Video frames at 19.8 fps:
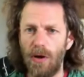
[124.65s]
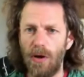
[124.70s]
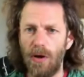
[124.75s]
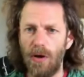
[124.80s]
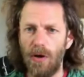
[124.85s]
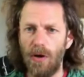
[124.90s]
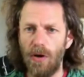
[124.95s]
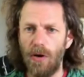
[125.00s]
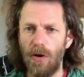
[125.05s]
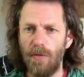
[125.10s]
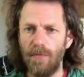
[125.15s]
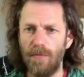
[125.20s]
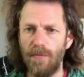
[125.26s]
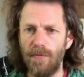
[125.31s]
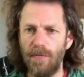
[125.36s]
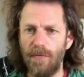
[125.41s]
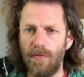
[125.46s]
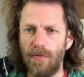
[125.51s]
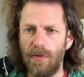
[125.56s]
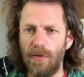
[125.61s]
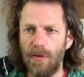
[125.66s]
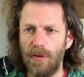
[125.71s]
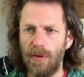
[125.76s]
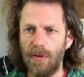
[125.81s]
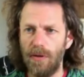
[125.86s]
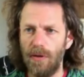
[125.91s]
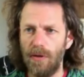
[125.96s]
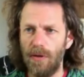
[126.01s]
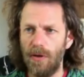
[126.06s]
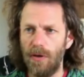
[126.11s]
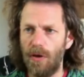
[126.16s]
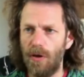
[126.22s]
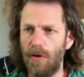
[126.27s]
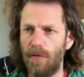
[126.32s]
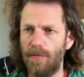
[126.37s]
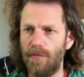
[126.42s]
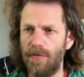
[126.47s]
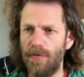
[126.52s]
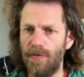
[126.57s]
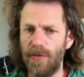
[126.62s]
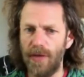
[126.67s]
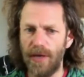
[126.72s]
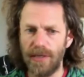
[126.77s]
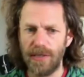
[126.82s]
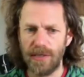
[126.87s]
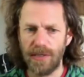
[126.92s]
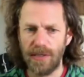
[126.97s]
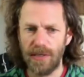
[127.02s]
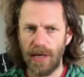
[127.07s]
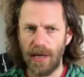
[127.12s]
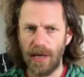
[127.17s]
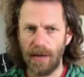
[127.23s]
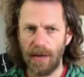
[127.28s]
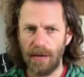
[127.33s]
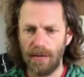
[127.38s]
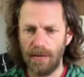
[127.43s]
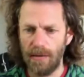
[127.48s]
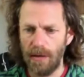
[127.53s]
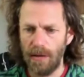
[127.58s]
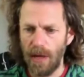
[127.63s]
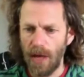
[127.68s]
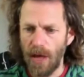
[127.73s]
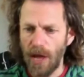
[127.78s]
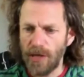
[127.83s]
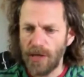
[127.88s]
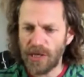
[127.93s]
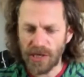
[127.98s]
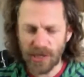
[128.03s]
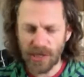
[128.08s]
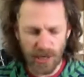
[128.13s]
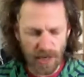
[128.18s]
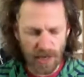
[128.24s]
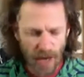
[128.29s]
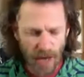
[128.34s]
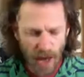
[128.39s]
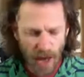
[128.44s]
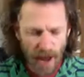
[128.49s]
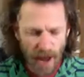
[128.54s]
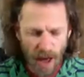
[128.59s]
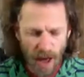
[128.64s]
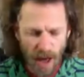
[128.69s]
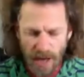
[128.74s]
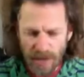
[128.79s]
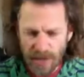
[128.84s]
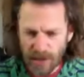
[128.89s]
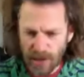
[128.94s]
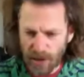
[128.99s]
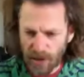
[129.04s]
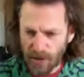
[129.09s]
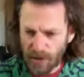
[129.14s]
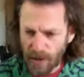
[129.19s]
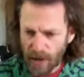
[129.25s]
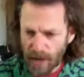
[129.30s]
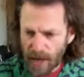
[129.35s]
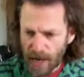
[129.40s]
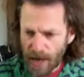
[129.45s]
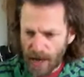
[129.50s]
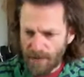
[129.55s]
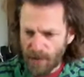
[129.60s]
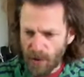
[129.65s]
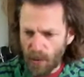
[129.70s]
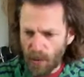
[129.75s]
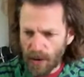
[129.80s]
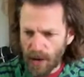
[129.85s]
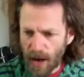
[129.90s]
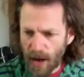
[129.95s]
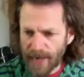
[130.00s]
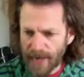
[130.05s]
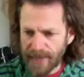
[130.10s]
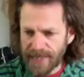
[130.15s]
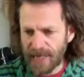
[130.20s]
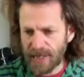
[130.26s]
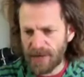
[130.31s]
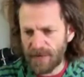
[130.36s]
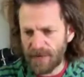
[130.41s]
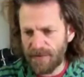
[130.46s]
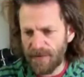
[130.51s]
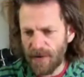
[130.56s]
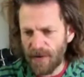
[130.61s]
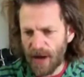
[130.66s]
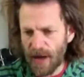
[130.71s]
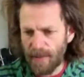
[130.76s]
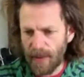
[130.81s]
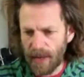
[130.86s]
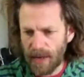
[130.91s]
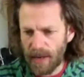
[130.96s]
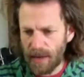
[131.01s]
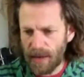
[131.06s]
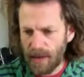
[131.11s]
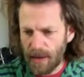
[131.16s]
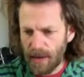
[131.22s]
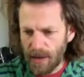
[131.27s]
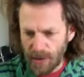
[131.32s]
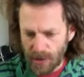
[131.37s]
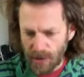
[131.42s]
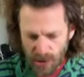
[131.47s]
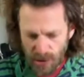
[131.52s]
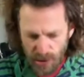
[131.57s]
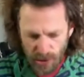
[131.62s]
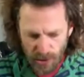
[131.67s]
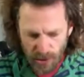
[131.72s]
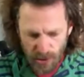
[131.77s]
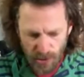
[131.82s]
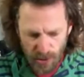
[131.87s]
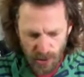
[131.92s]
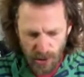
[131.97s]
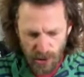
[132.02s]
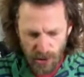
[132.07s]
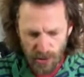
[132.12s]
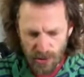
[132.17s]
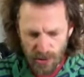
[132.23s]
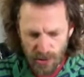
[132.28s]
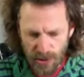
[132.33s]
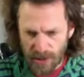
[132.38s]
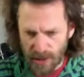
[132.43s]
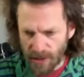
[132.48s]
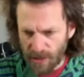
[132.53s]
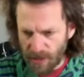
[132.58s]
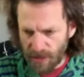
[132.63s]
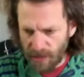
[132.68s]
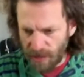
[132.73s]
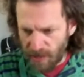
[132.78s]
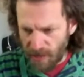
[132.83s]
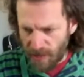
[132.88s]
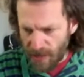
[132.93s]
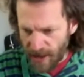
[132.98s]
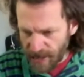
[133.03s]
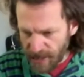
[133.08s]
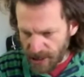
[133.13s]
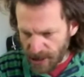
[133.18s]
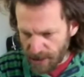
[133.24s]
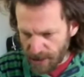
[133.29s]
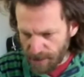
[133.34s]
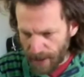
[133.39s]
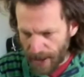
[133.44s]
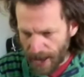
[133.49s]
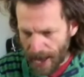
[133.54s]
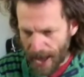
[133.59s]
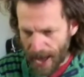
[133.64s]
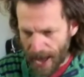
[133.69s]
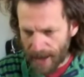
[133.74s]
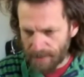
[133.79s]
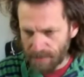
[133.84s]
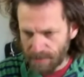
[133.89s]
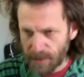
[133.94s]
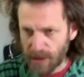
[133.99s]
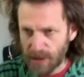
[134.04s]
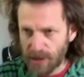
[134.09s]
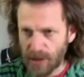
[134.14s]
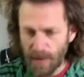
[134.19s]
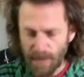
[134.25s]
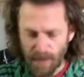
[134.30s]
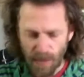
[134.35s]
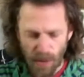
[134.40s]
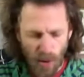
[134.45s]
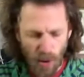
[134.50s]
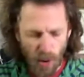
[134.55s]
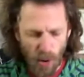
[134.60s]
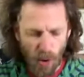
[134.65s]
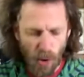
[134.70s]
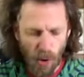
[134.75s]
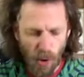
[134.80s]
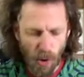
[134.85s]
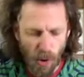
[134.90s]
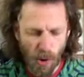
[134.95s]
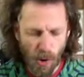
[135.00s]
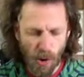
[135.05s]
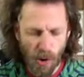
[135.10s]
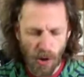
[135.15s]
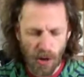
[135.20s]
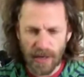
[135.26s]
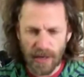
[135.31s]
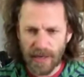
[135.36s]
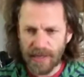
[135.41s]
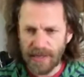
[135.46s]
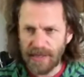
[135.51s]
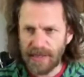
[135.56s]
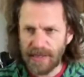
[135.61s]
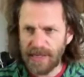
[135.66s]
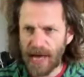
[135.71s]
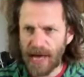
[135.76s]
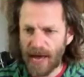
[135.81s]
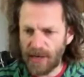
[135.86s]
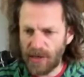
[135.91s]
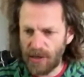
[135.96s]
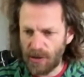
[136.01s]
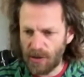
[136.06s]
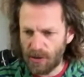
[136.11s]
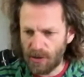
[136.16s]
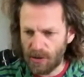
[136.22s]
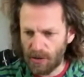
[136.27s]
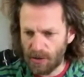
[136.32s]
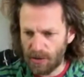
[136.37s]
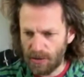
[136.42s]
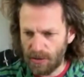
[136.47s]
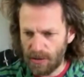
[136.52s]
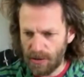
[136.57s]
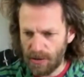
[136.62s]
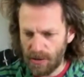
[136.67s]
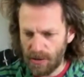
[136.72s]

of this thing. Just can I ask you, if you want to identify me, do use this perhaps, or Daniel